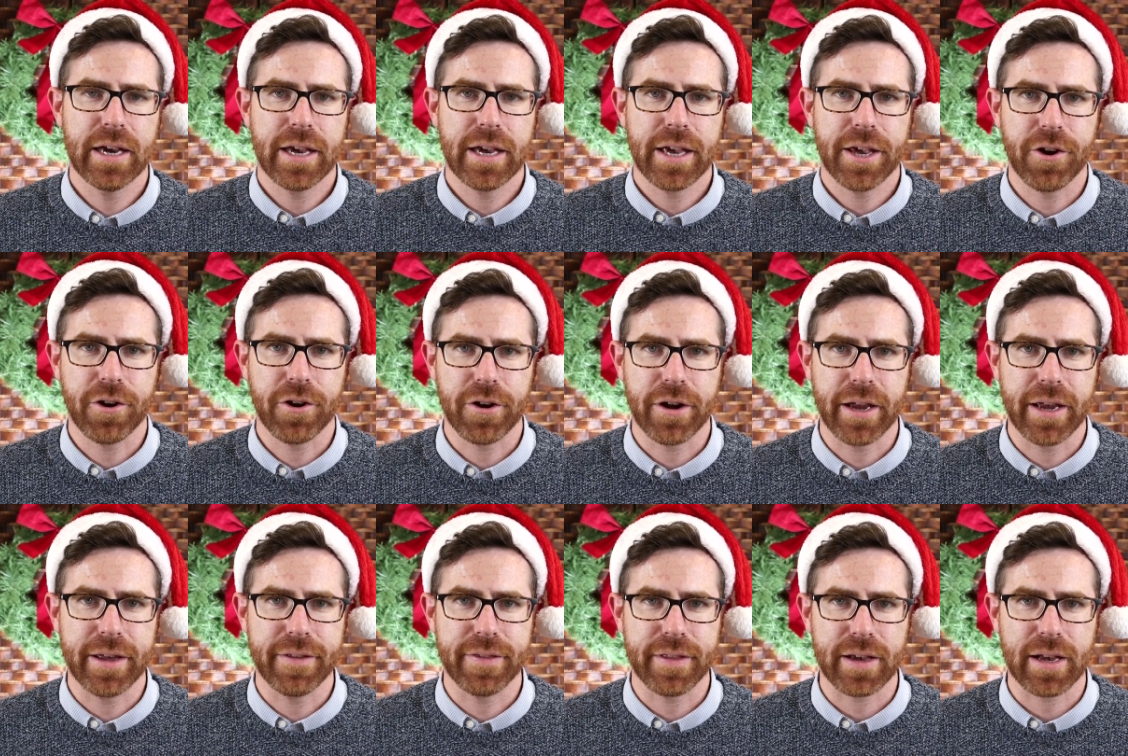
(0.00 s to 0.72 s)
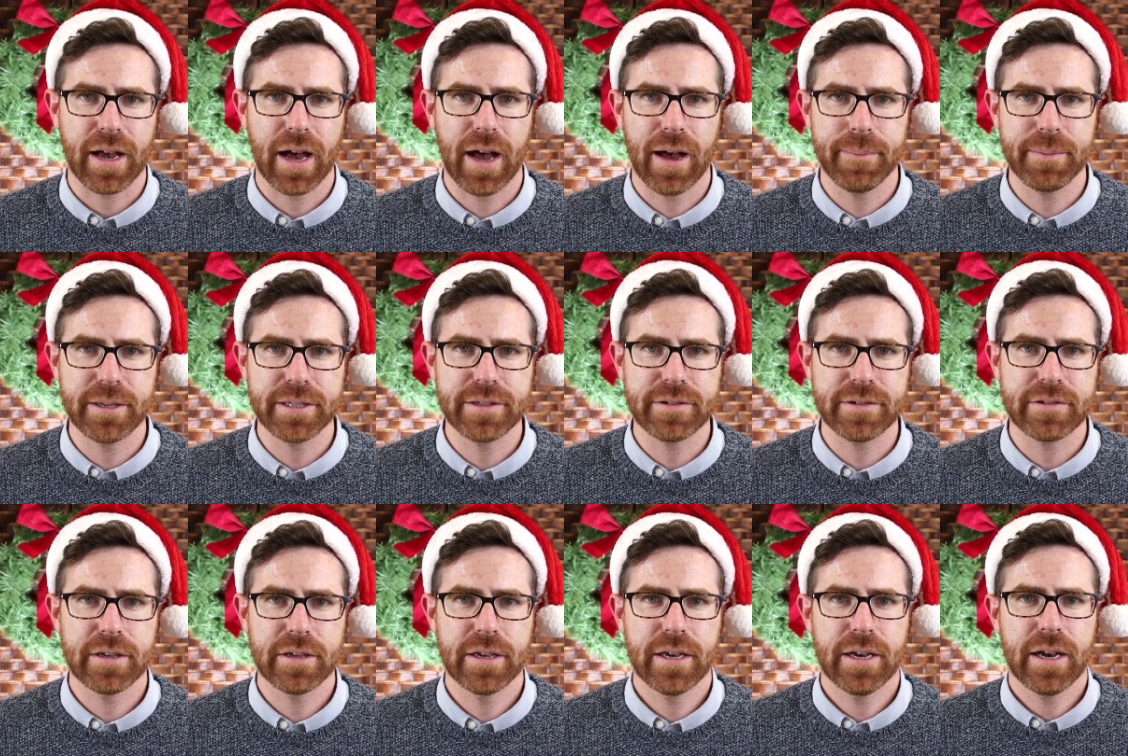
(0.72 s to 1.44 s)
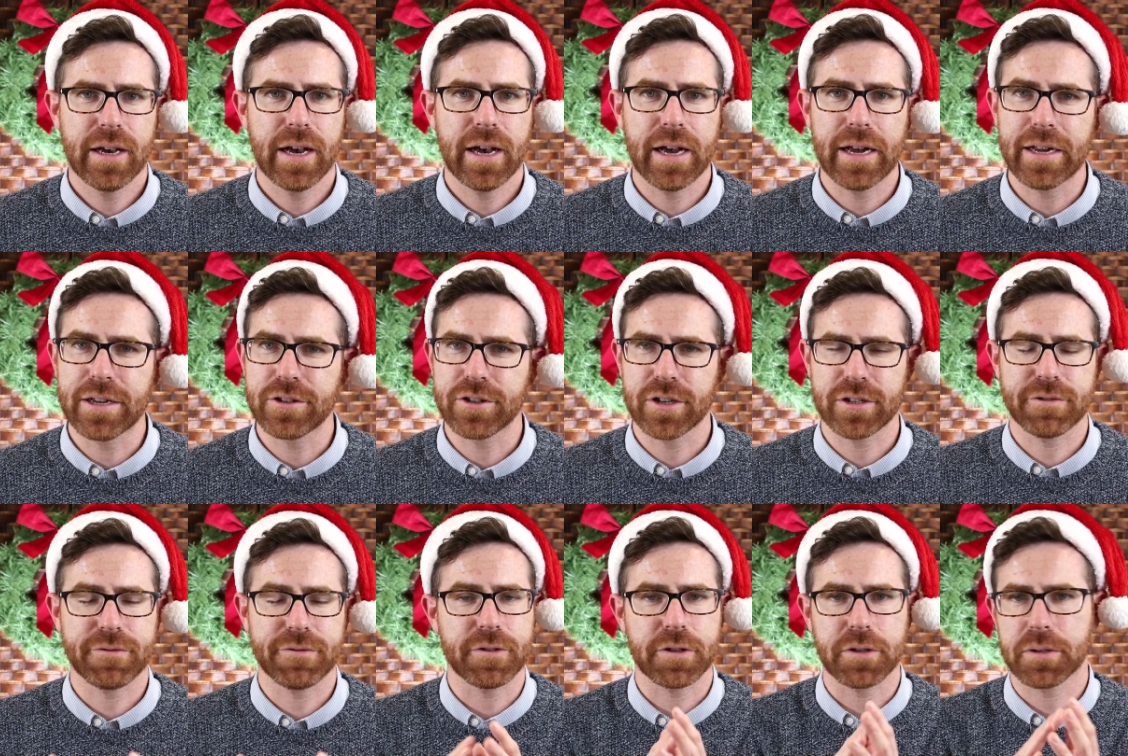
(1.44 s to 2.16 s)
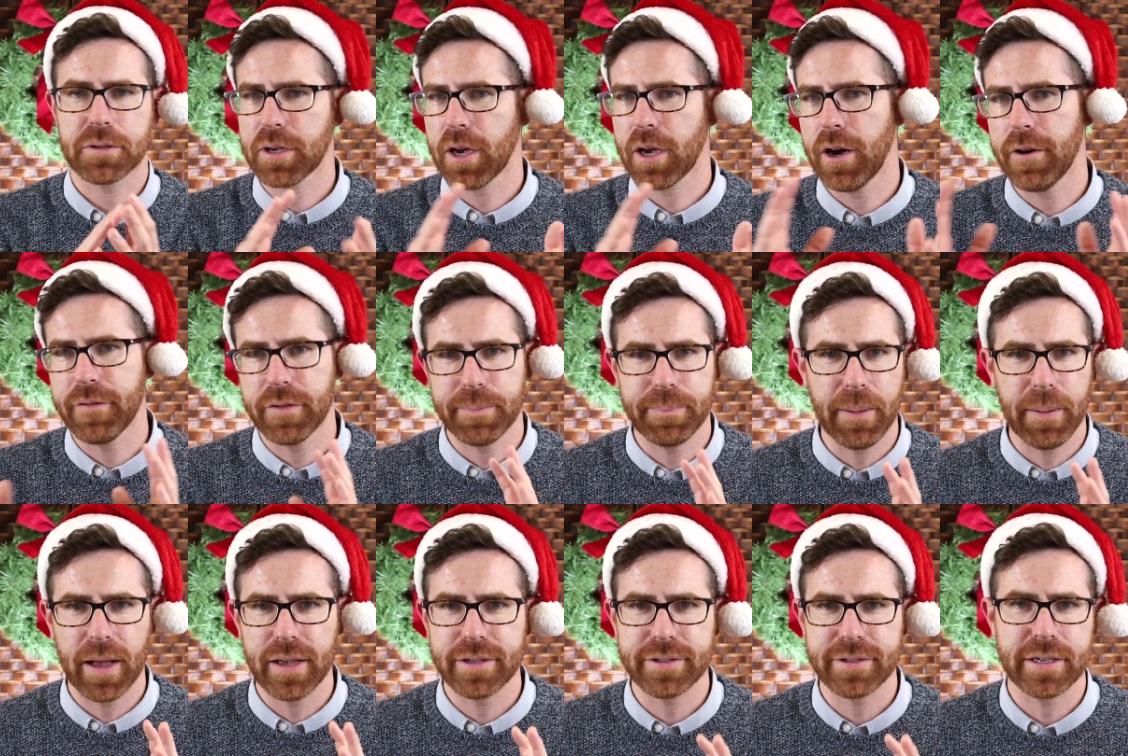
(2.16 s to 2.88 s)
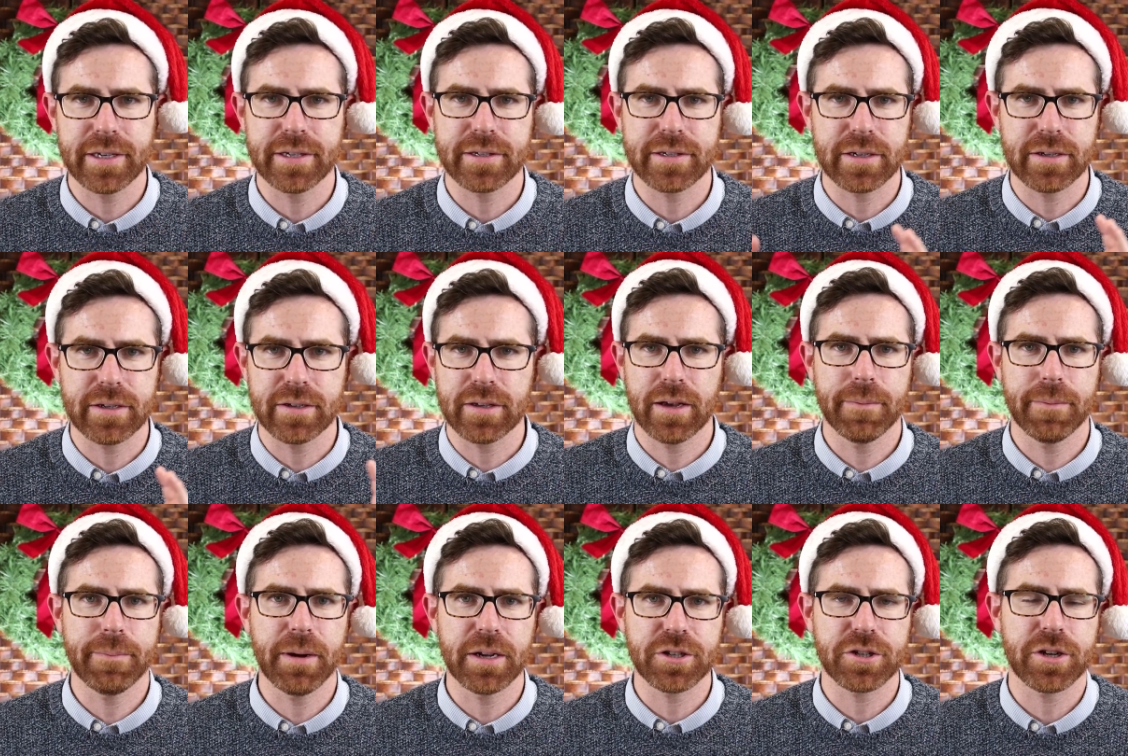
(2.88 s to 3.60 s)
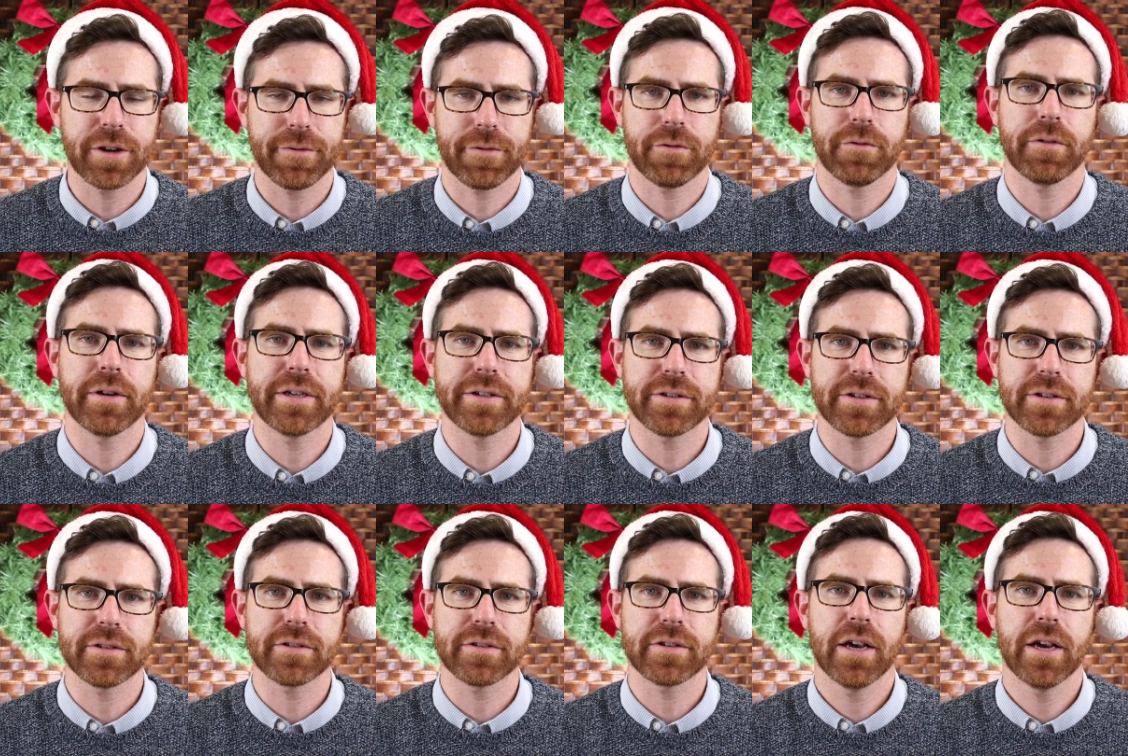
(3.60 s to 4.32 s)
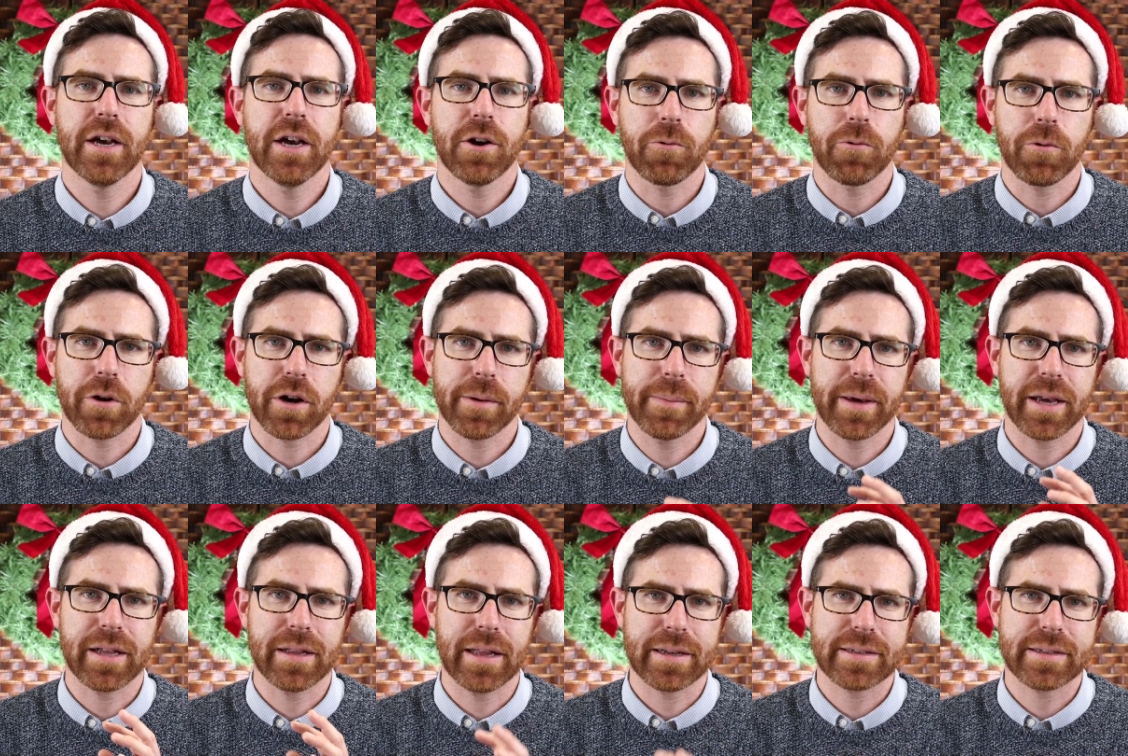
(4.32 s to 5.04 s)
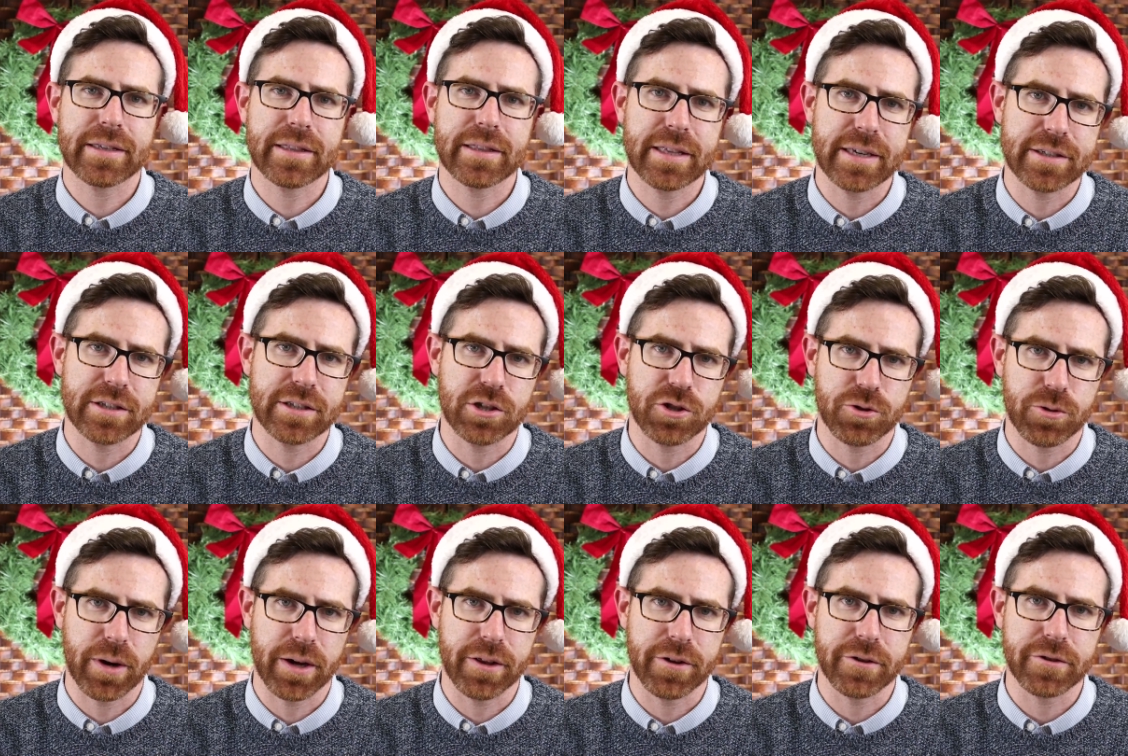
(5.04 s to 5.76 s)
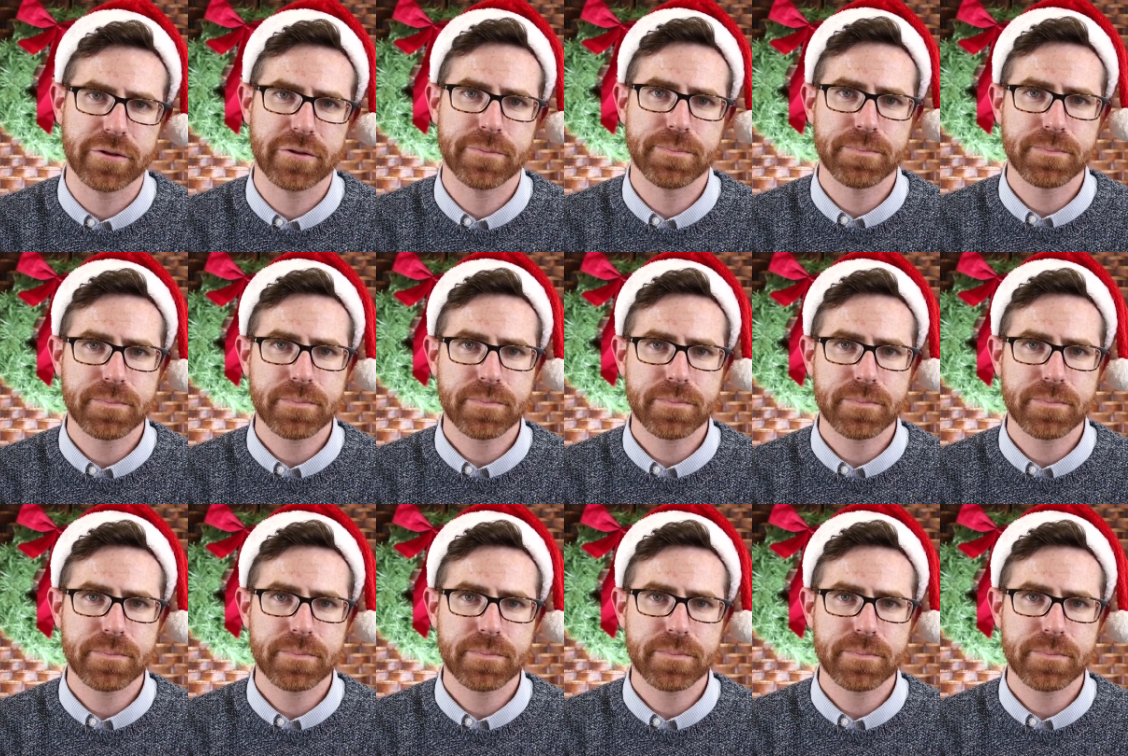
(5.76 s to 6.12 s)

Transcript: here in the commons, uh, just for COVID policies and a, a bunch of different reasons, we're going to be collecting things in trailers.